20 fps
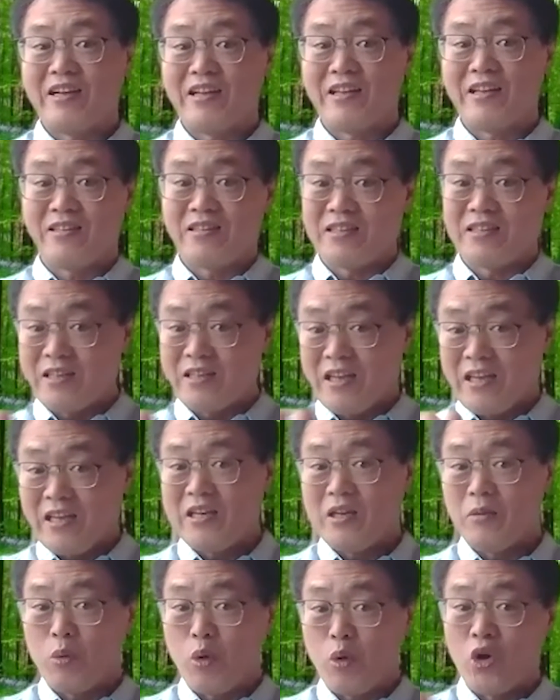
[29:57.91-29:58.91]
at
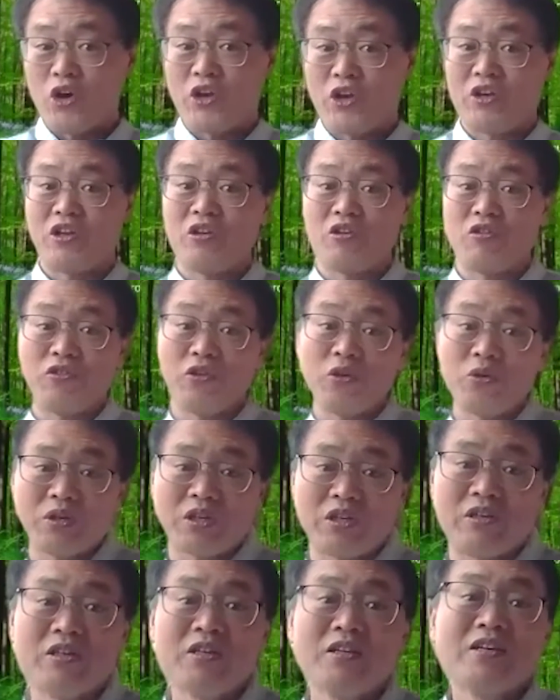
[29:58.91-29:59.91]
any point in the
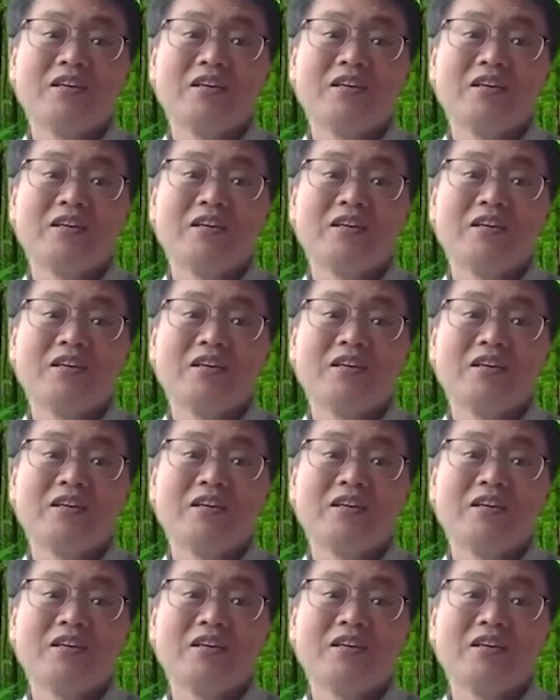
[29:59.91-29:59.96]
future.